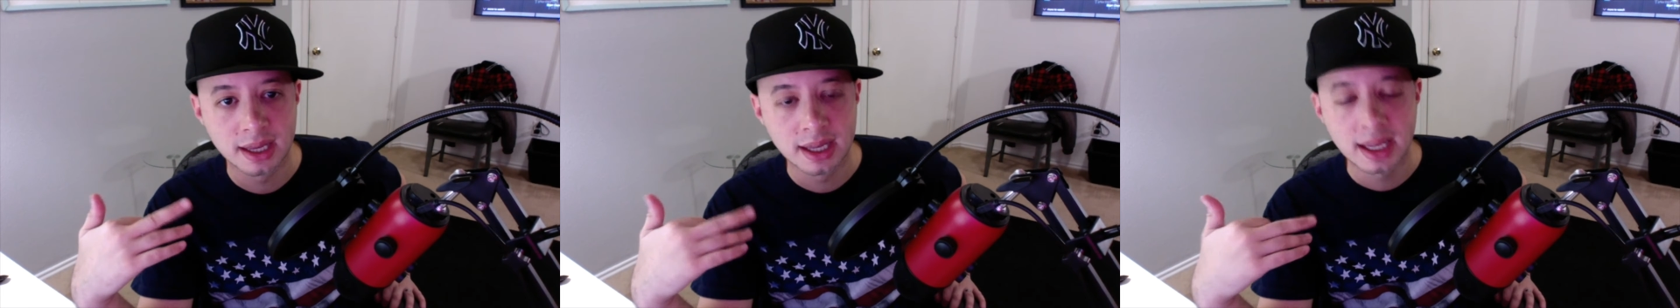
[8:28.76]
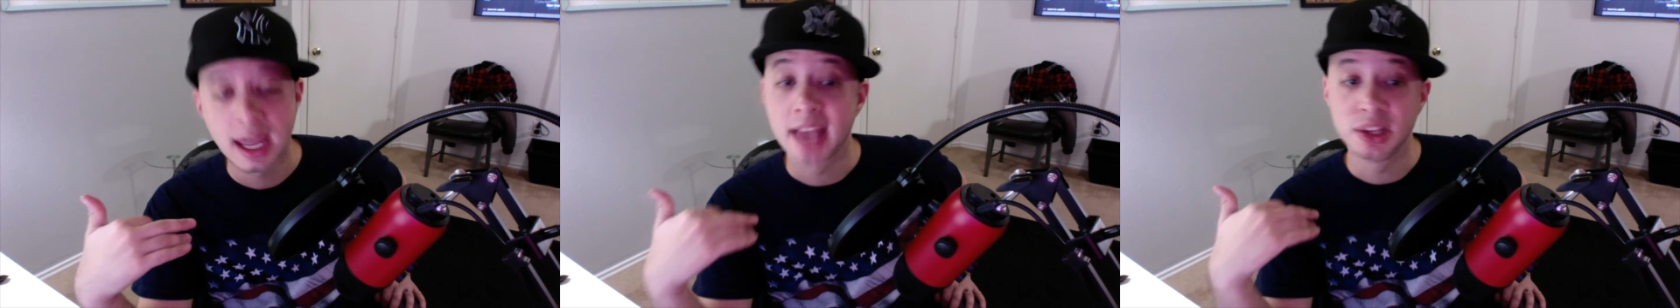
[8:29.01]

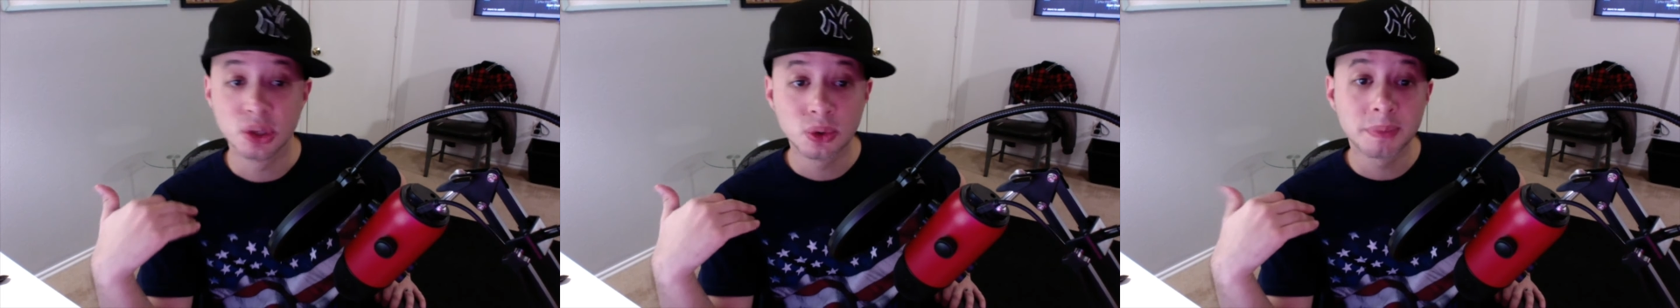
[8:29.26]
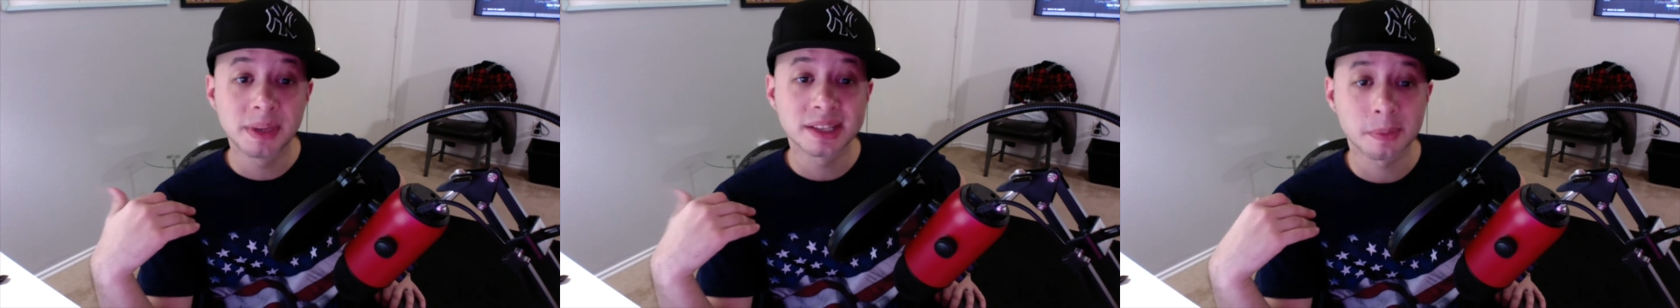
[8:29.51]
And you
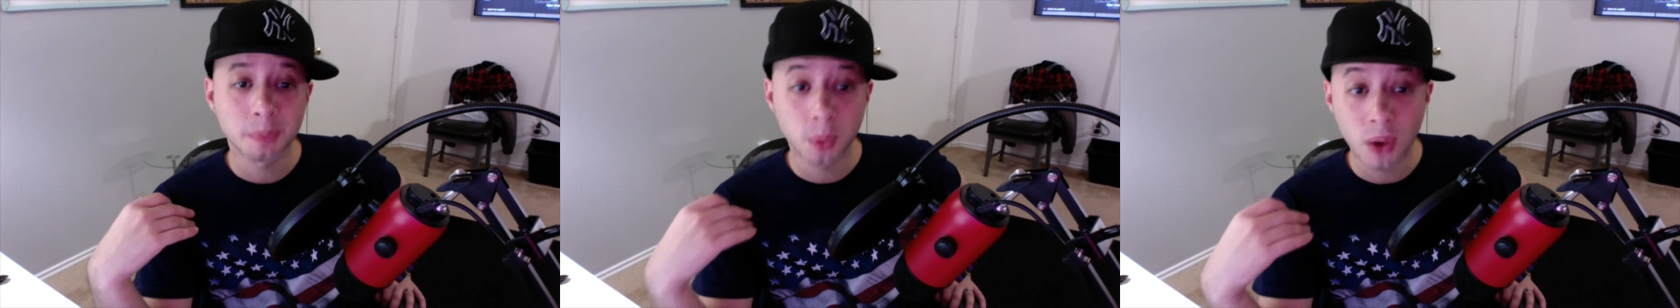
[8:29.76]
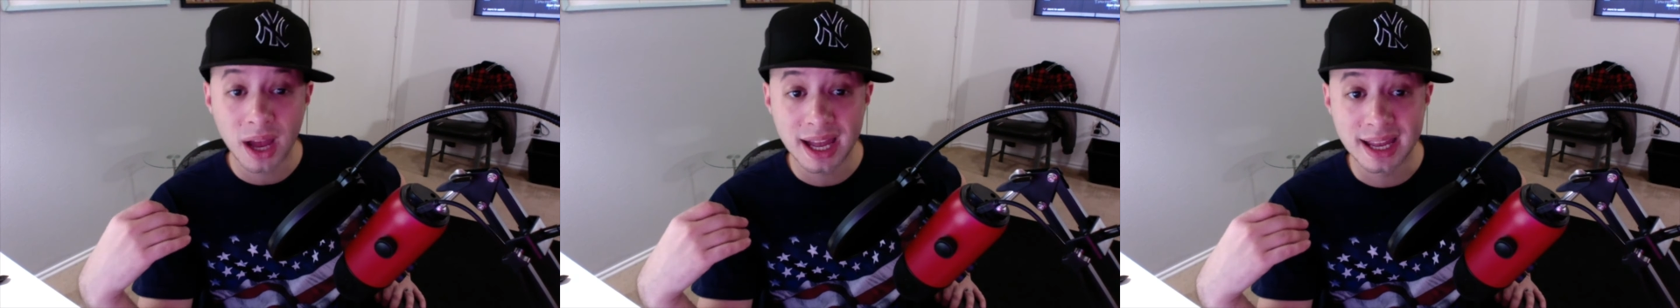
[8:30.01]
would be
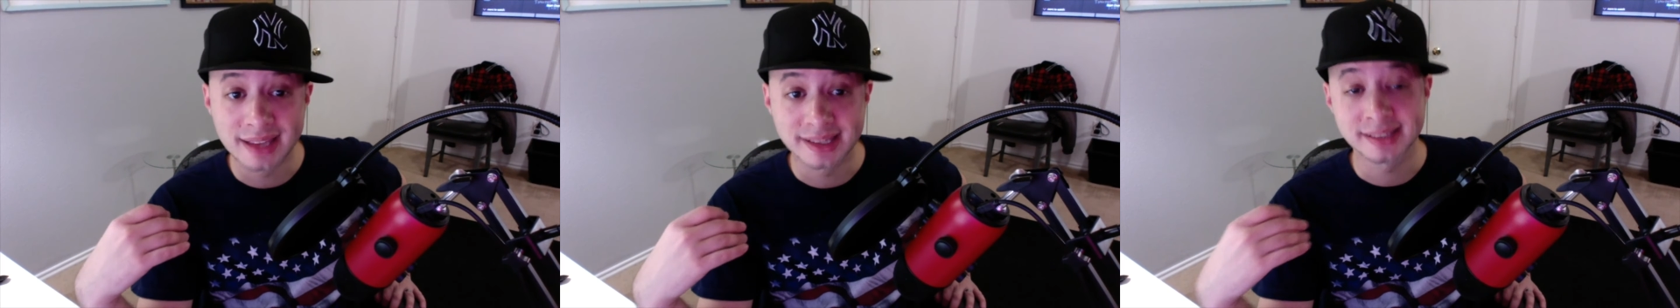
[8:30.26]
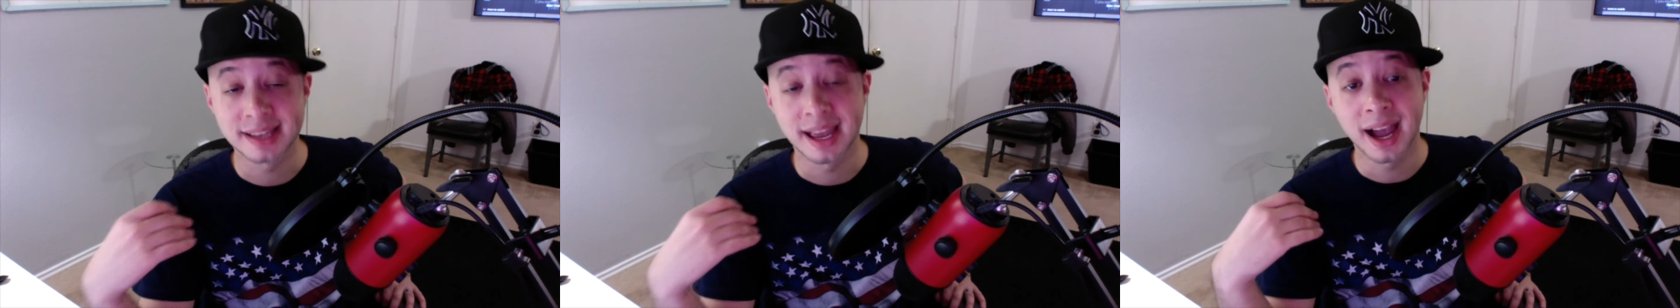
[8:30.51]
surprised
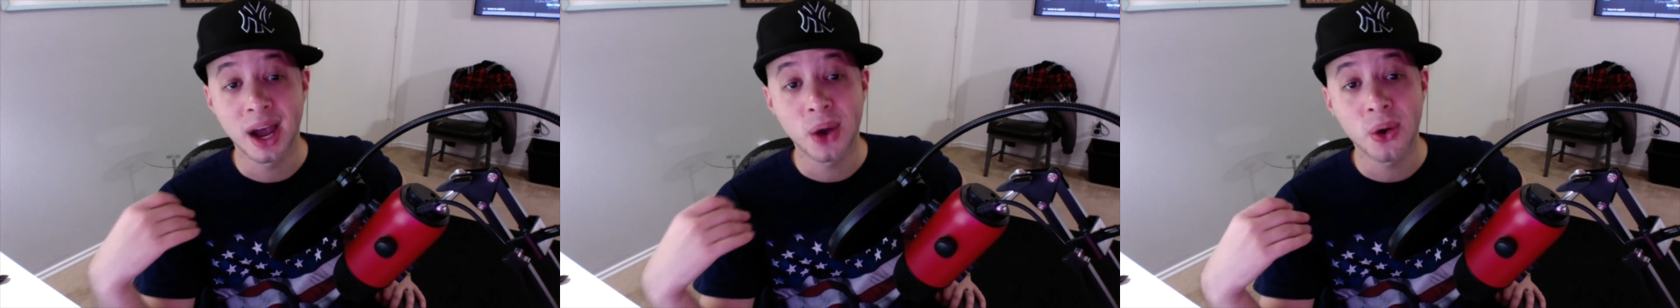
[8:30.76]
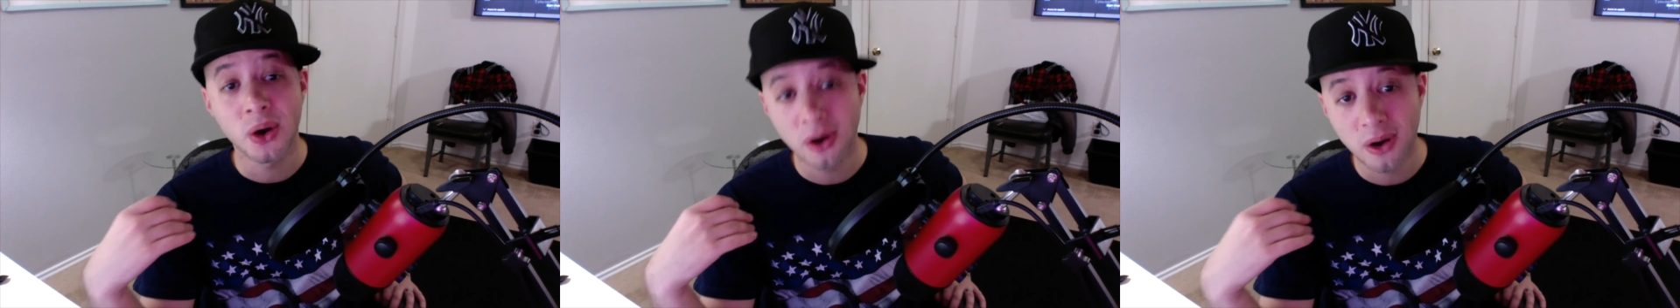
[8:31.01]
as to how
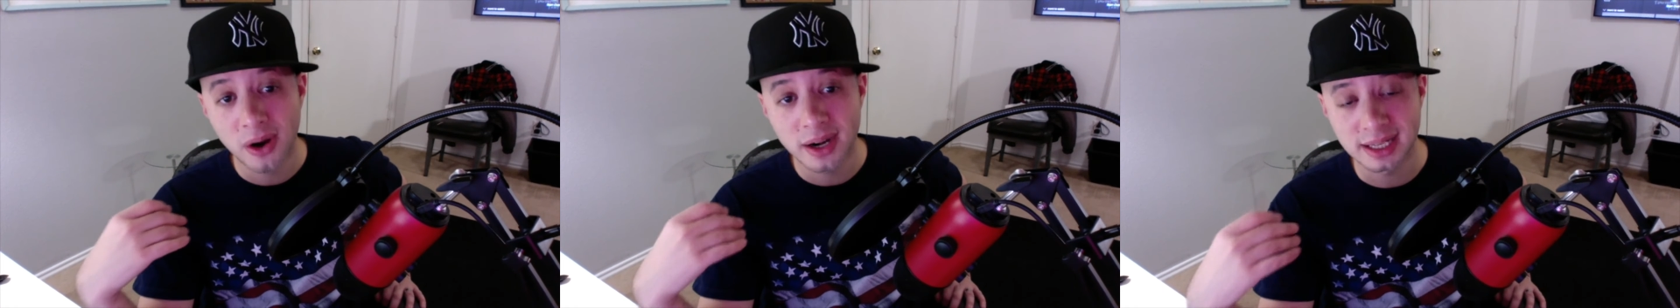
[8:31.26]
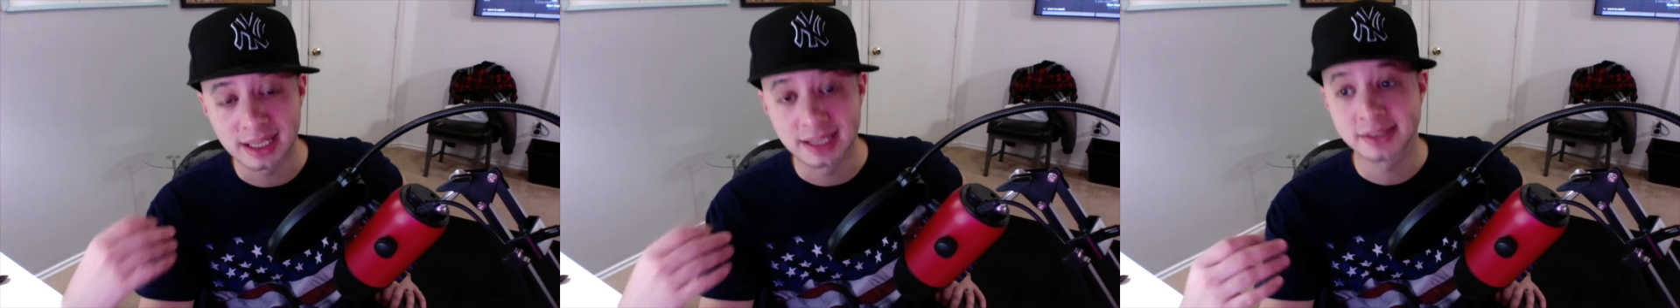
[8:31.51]
hard
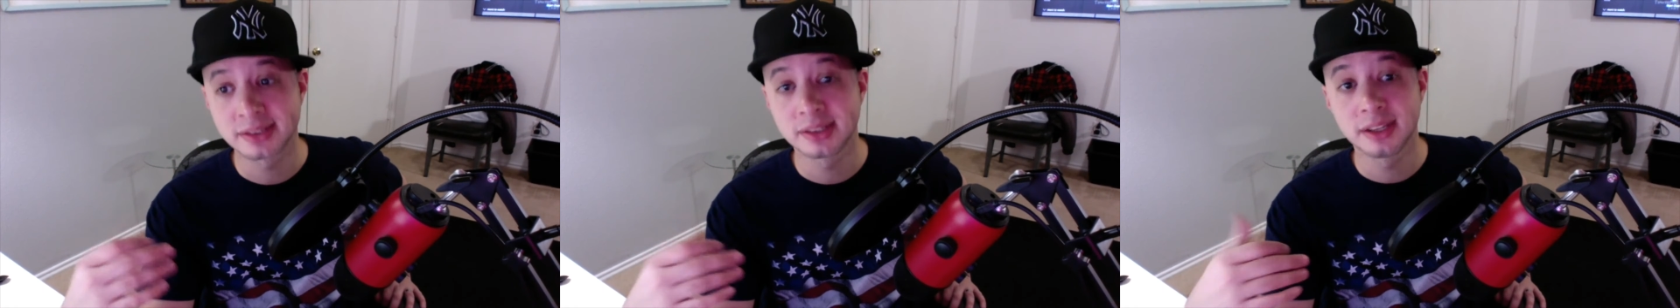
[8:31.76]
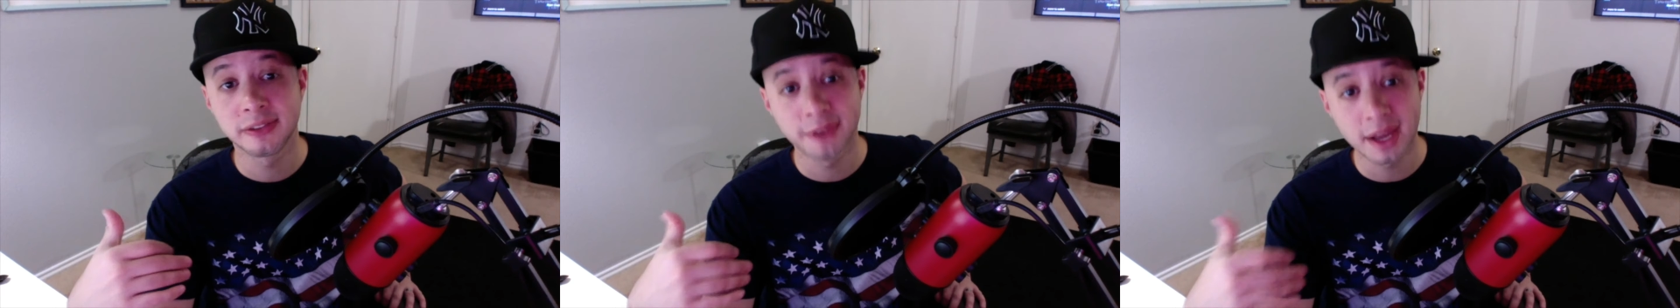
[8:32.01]
it is to
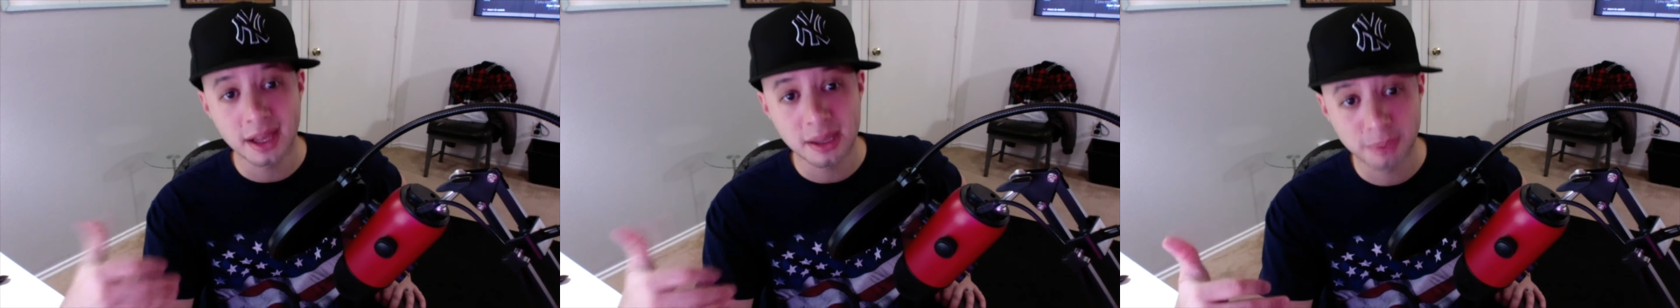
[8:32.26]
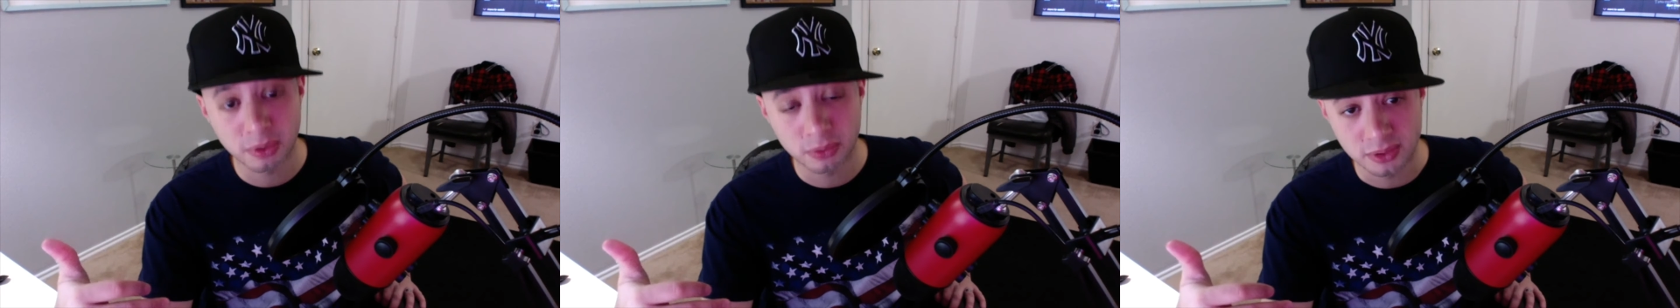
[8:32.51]

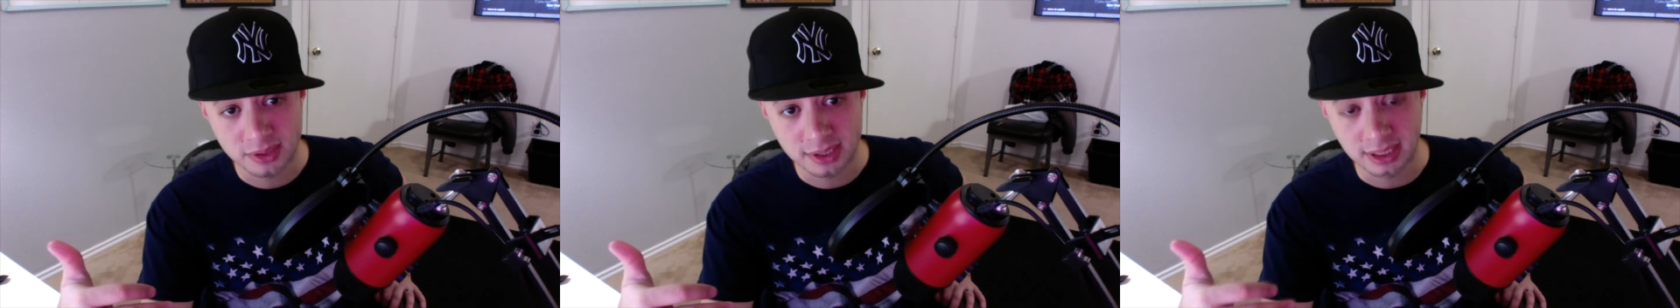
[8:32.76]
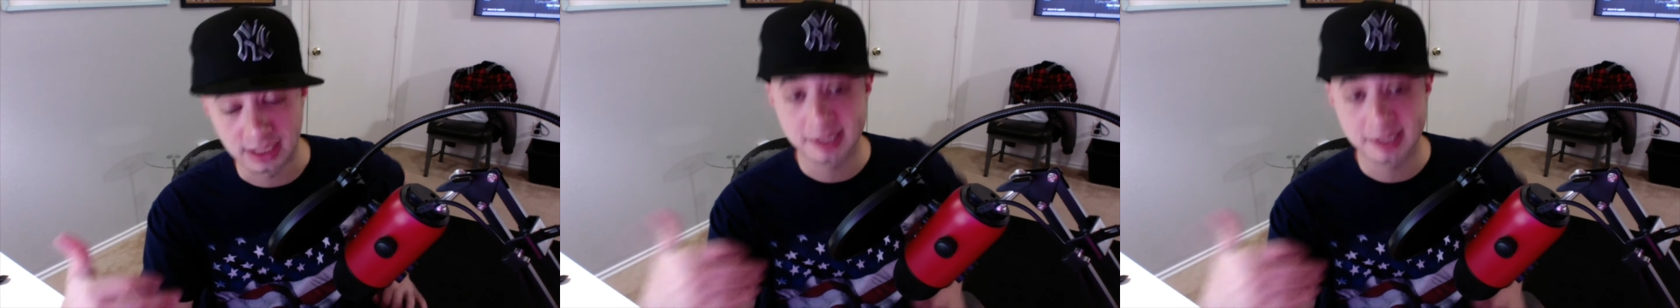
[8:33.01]
develop a routine,